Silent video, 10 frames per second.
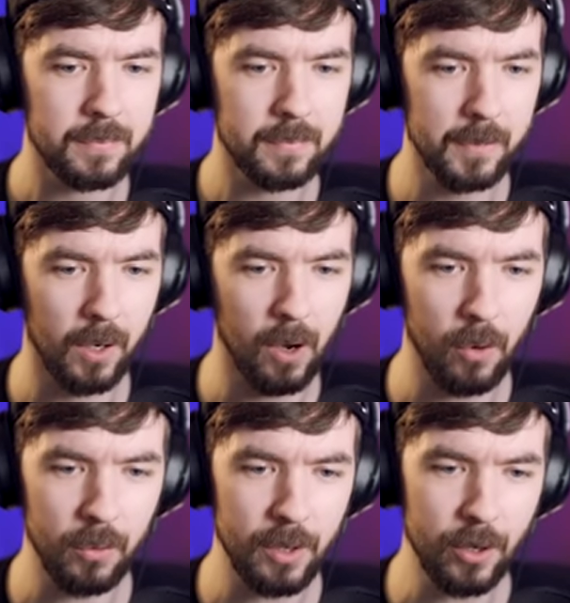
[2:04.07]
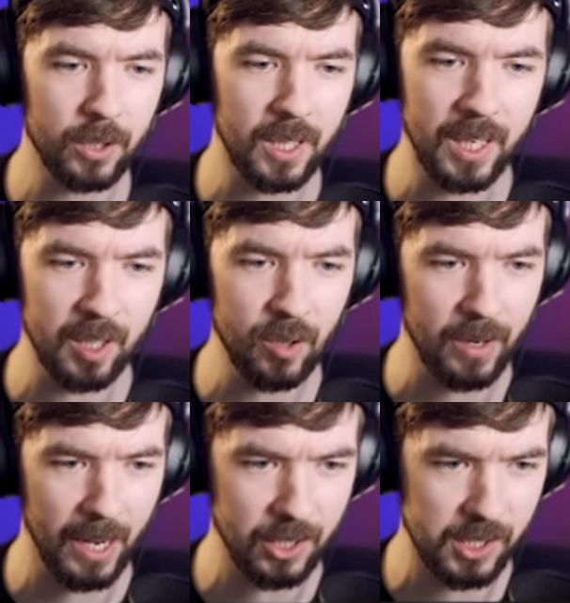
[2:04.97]
No, you're kind of cute,
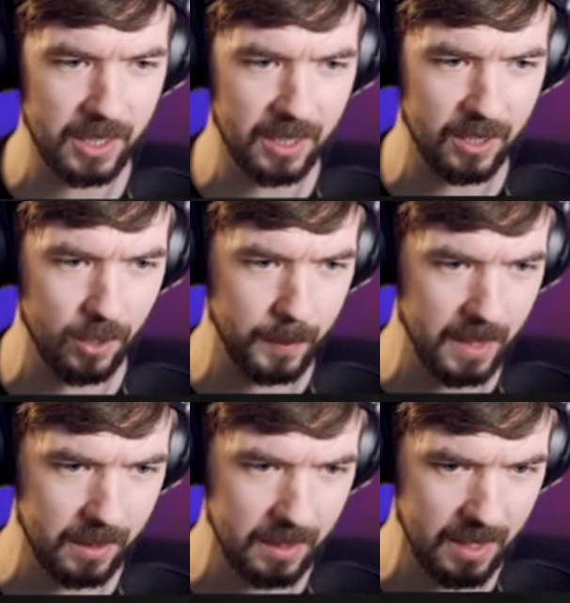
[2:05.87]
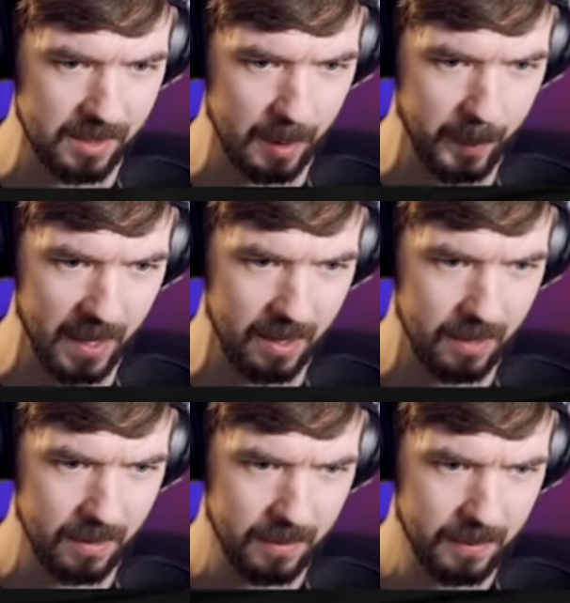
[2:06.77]
actually. Can you be a SCP?
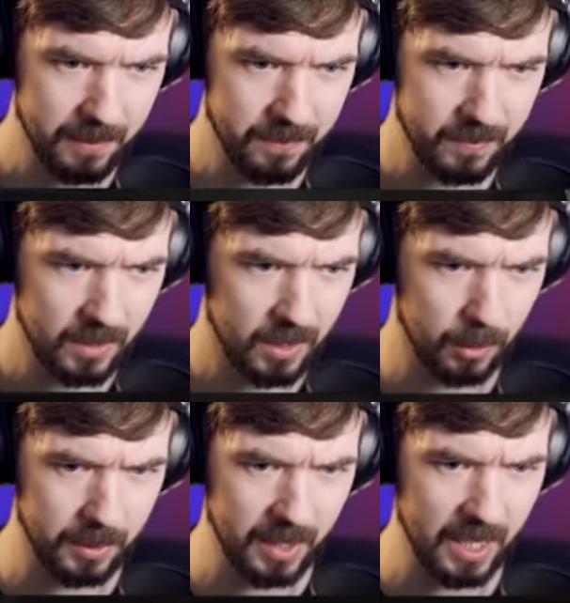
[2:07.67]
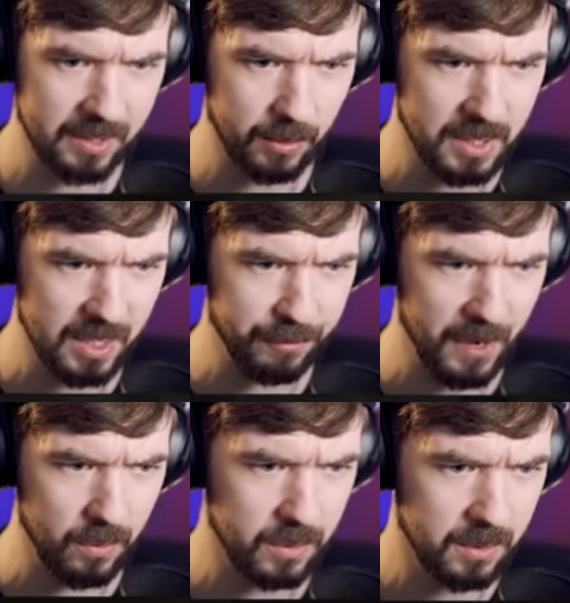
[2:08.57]
You're one of the nicer ones I
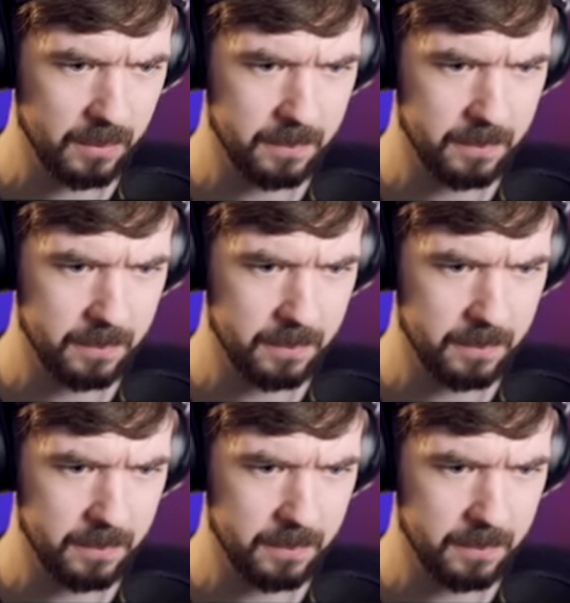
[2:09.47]
found.